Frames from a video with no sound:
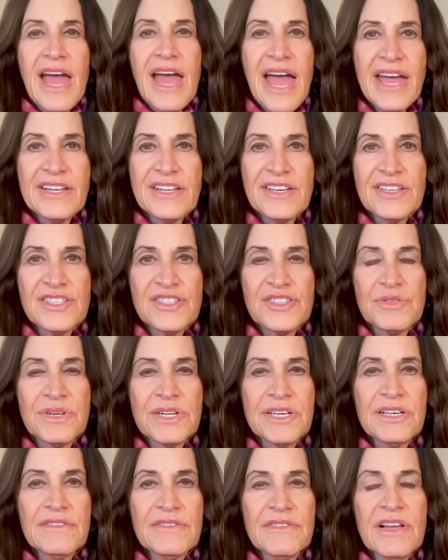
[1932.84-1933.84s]
and it's
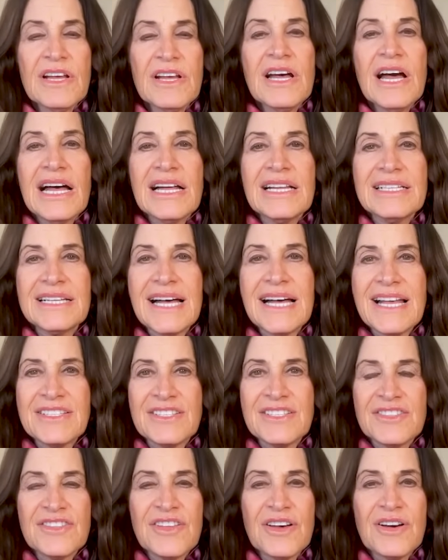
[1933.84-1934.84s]
sort of
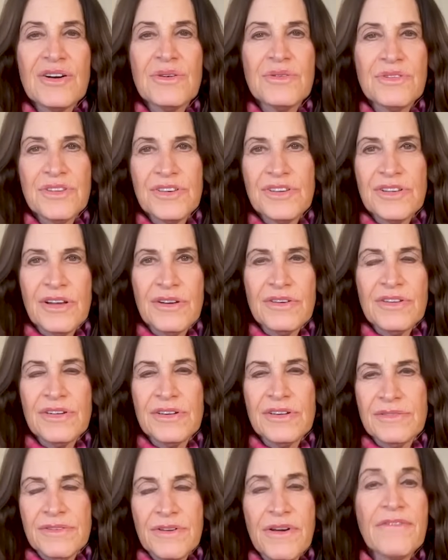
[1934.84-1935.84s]
as though you know
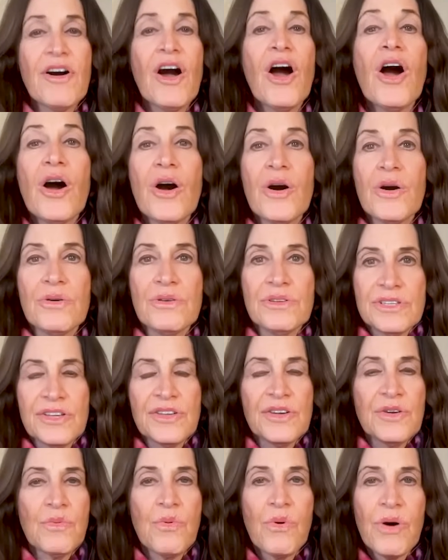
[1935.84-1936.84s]
you you have a hose
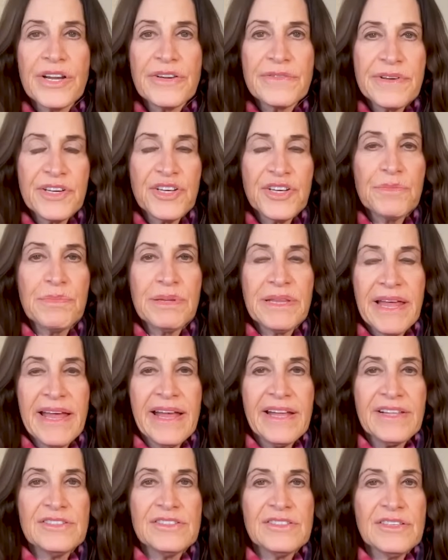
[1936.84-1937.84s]
and you're watering your
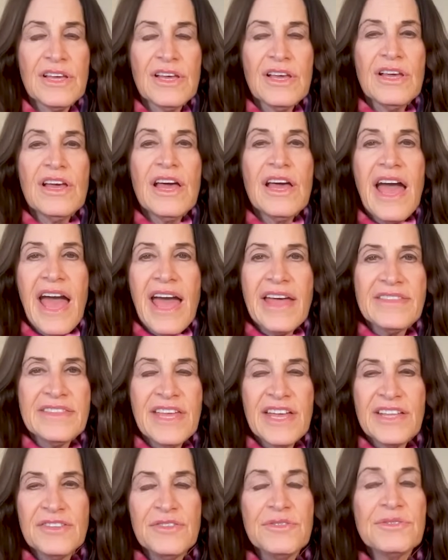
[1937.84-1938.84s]
plants and
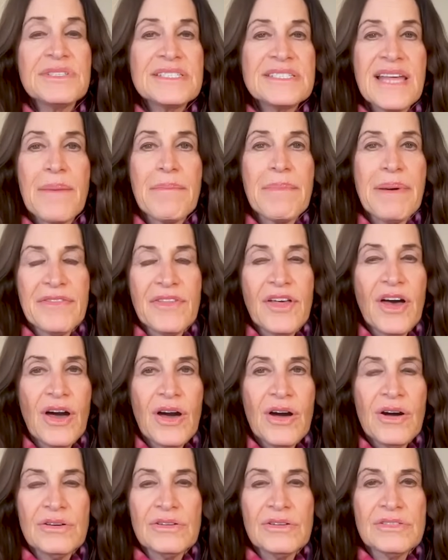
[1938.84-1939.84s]
then you step on the
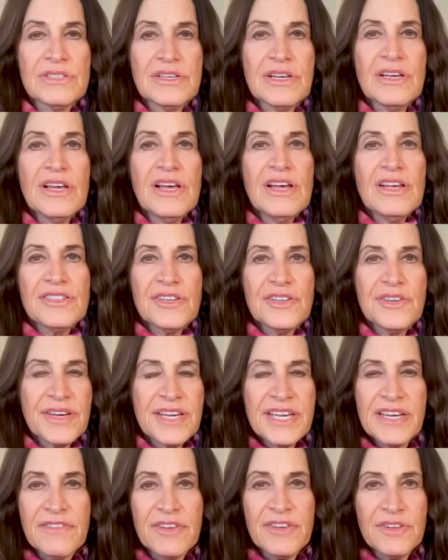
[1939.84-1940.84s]
hose so you're
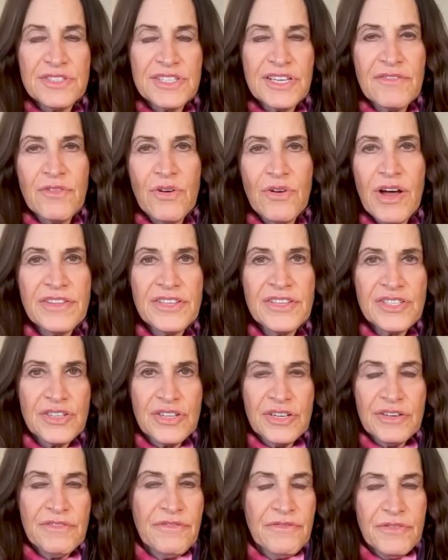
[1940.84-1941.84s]
giving yourself all this
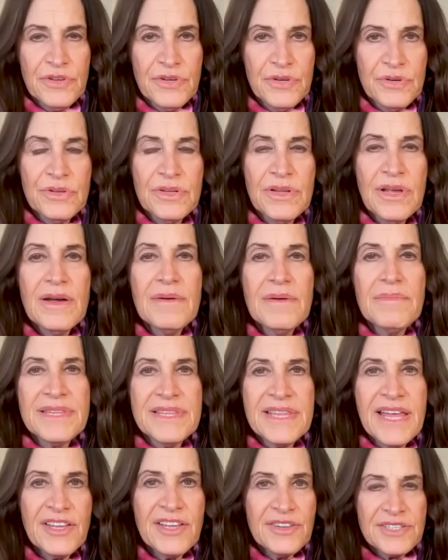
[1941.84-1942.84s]
good food but
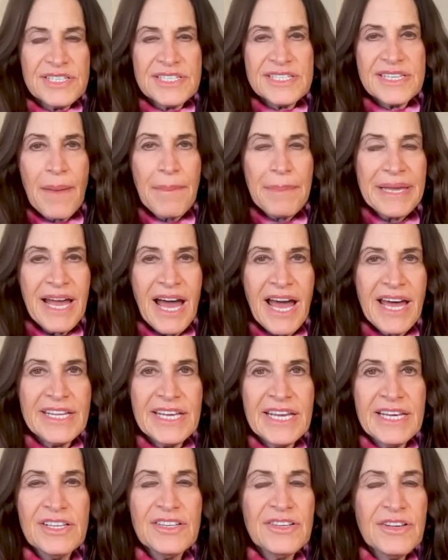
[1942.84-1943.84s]
then you're stepping on
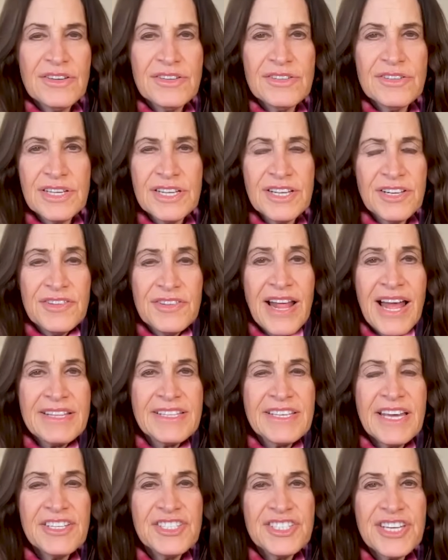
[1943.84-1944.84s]
it you know you're, you're not
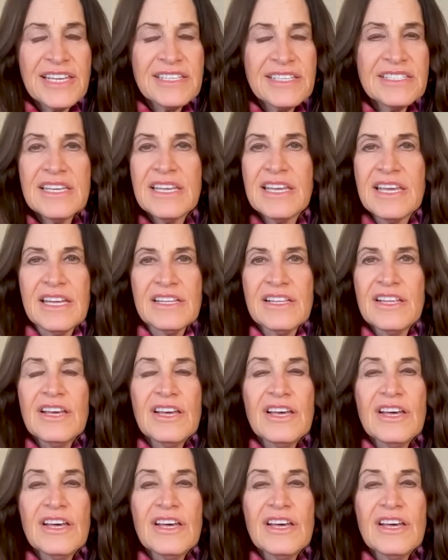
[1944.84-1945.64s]
digesting it